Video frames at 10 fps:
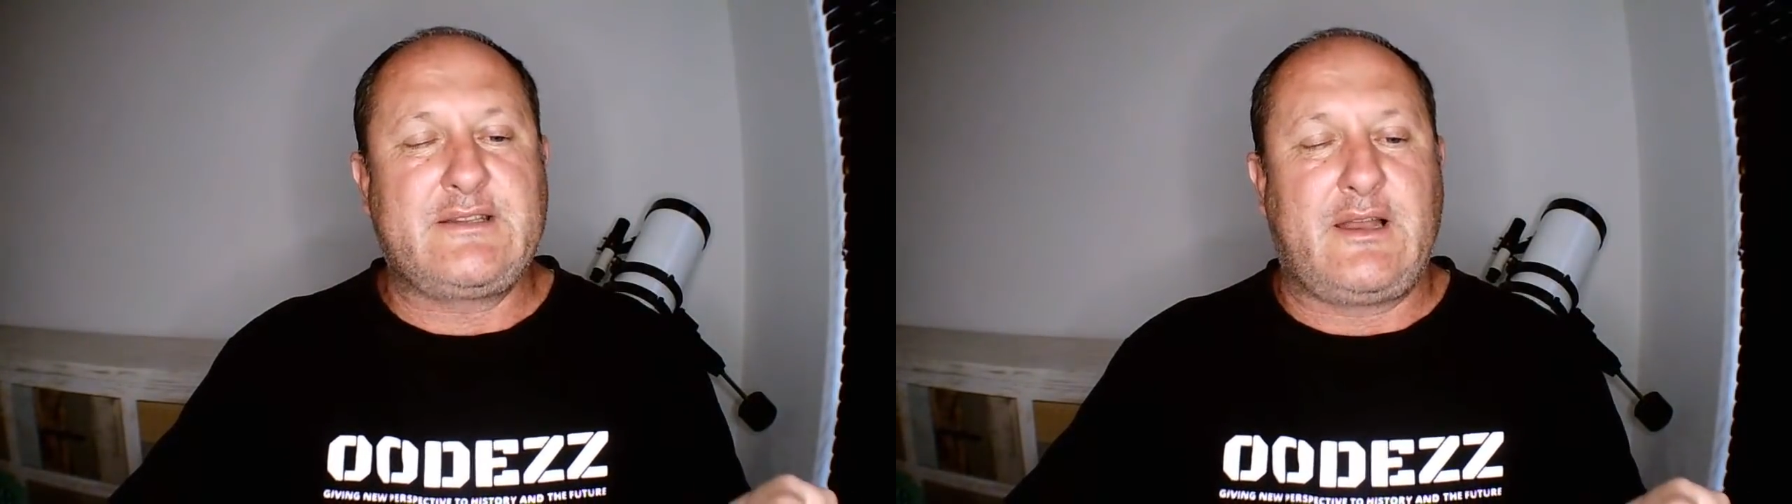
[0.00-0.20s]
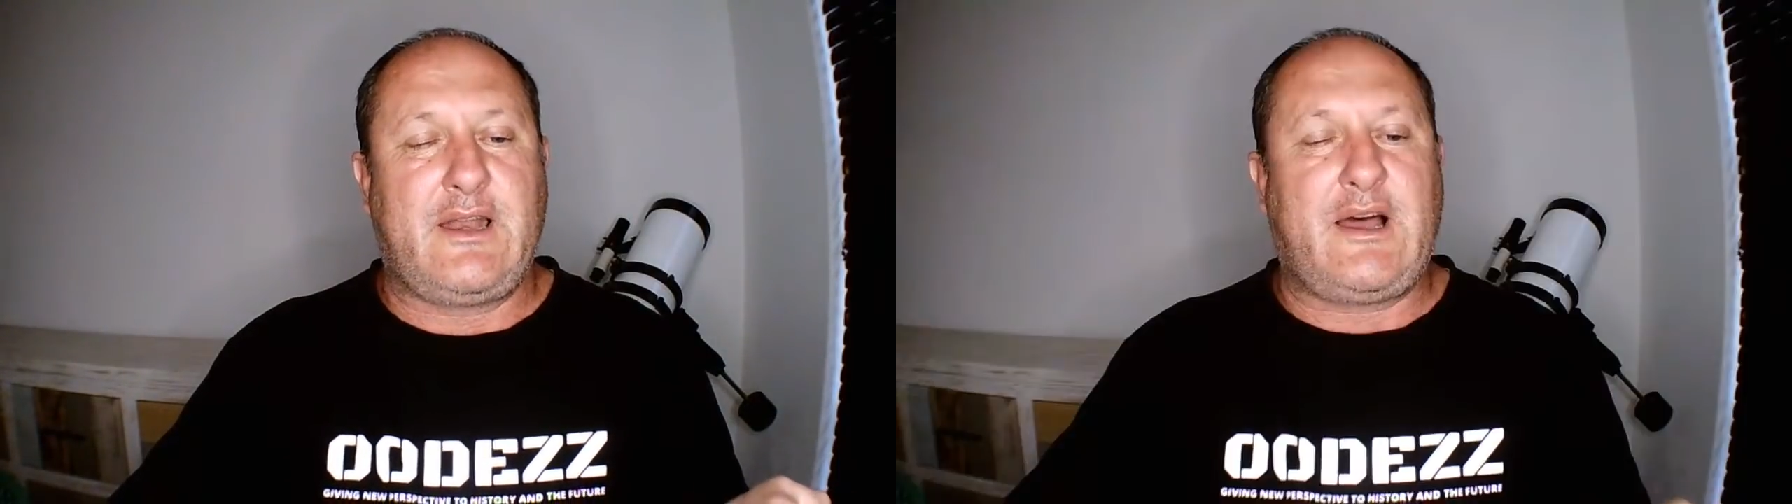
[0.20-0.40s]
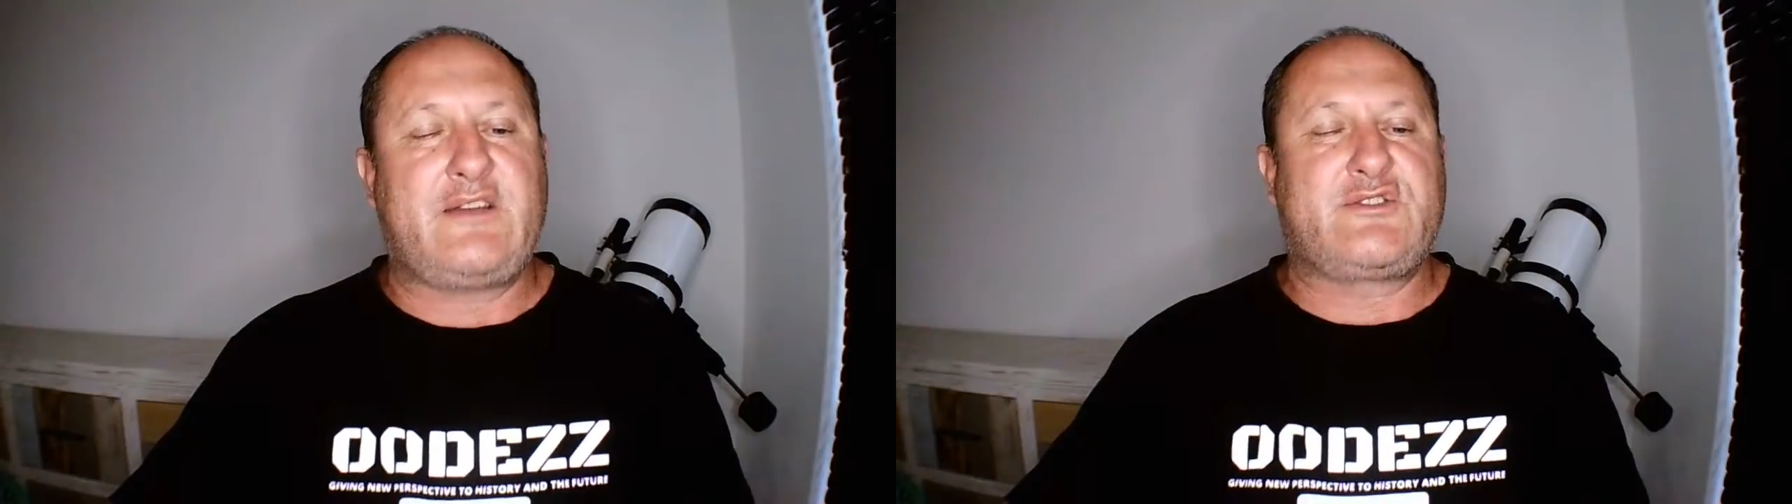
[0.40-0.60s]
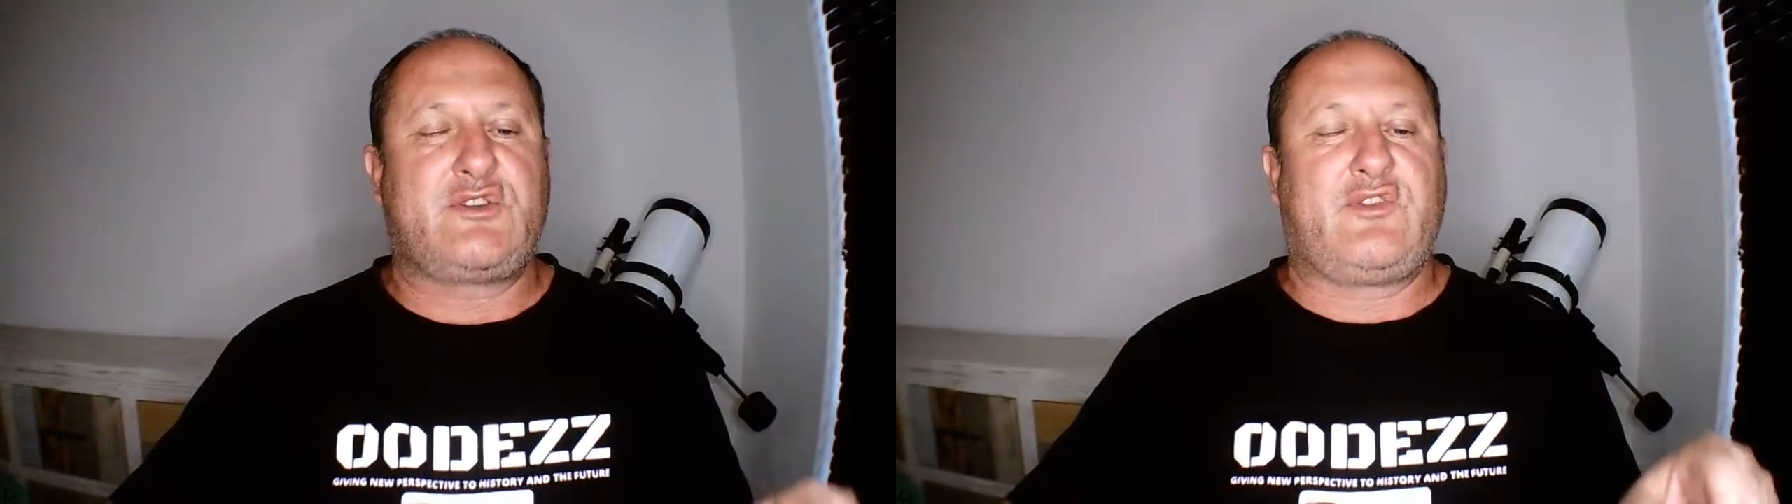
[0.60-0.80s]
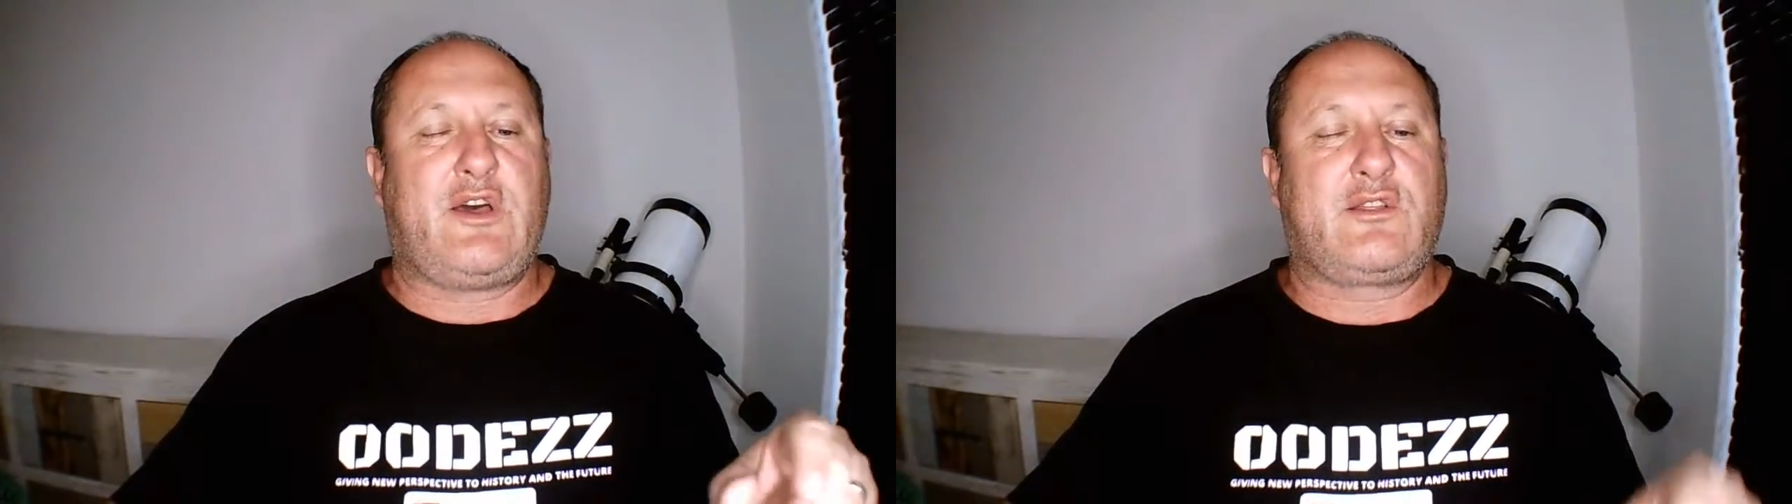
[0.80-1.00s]
the lives
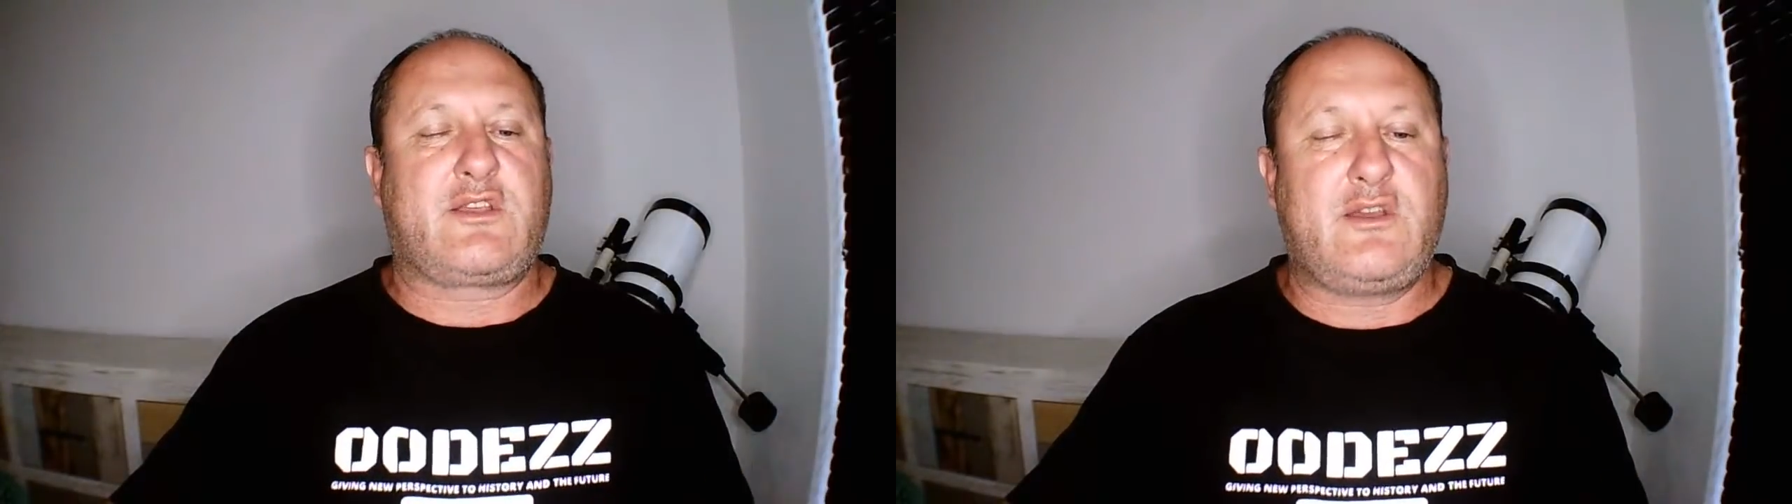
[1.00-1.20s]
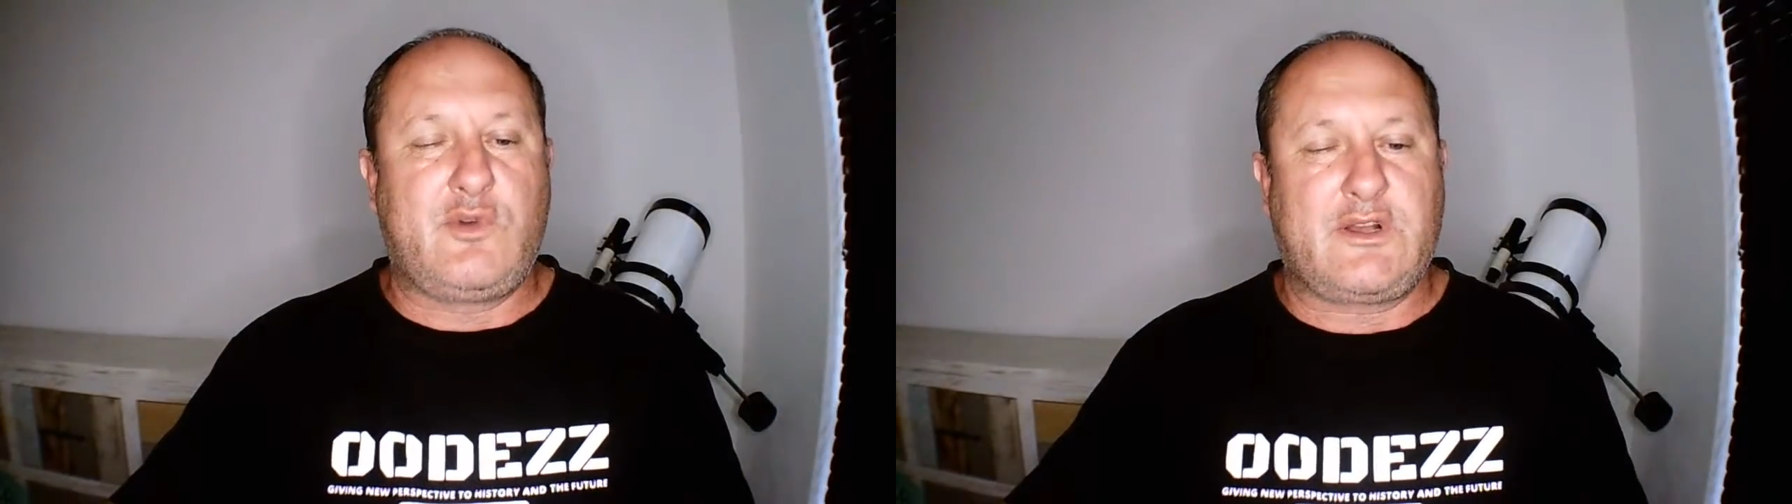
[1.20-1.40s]
of healthcare